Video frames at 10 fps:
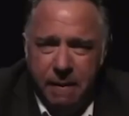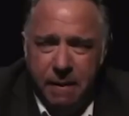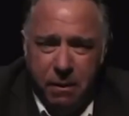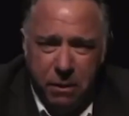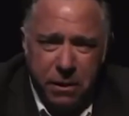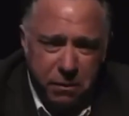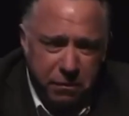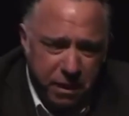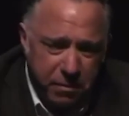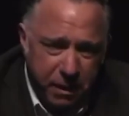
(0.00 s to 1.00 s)
You know what we do to
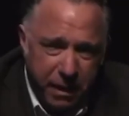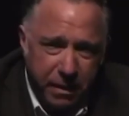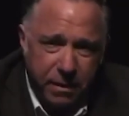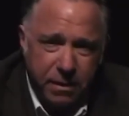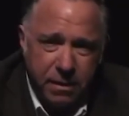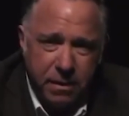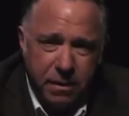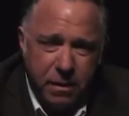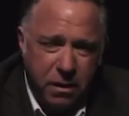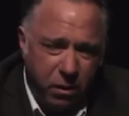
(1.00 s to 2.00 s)
fight back?
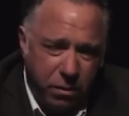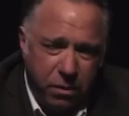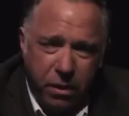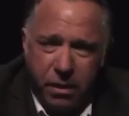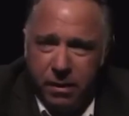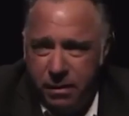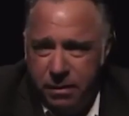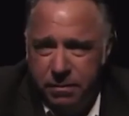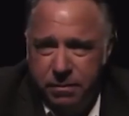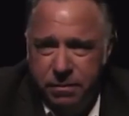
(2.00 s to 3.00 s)
Go to work.
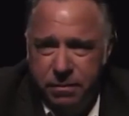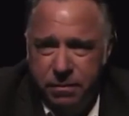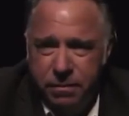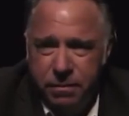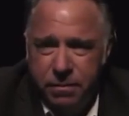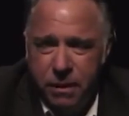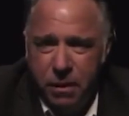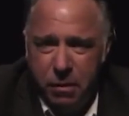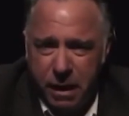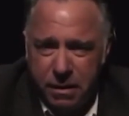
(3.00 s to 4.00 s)

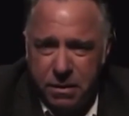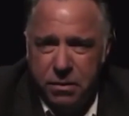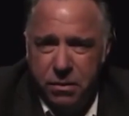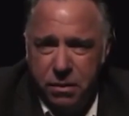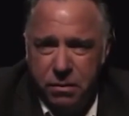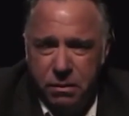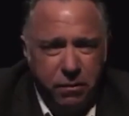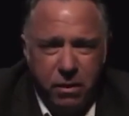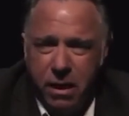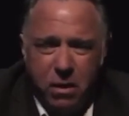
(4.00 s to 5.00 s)
Go back to school.
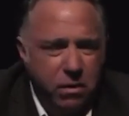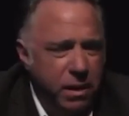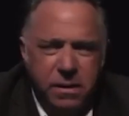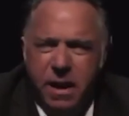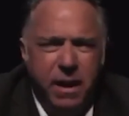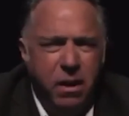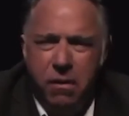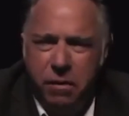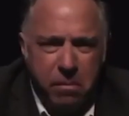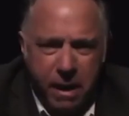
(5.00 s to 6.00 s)
If you're healthy, take
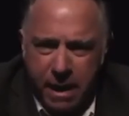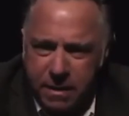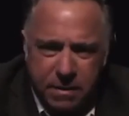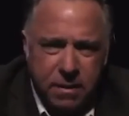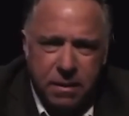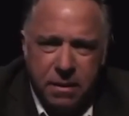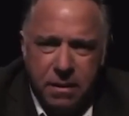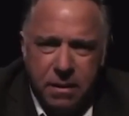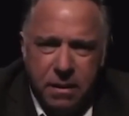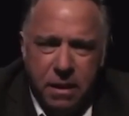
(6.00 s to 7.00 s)
off the mask.
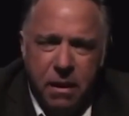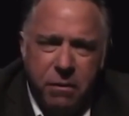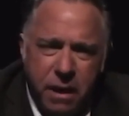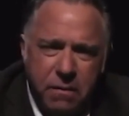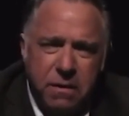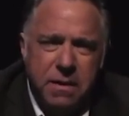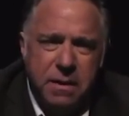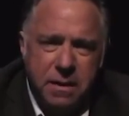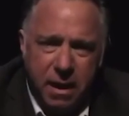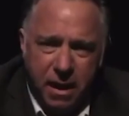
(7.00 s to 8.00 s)
And for heaven's
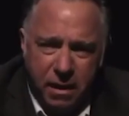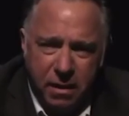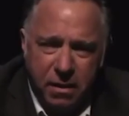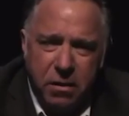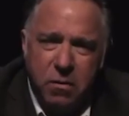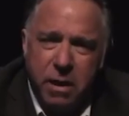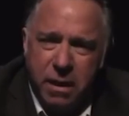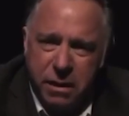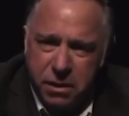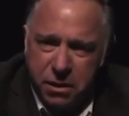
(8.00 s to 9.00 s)
sake, go
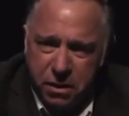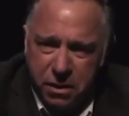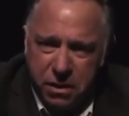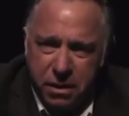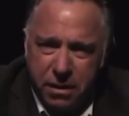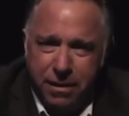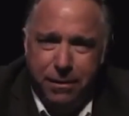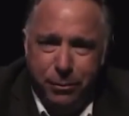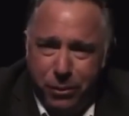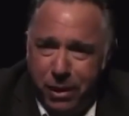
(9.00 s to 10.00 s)
back to church
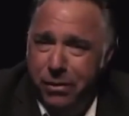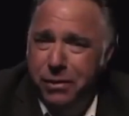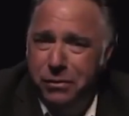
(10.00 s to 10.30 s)
and pray that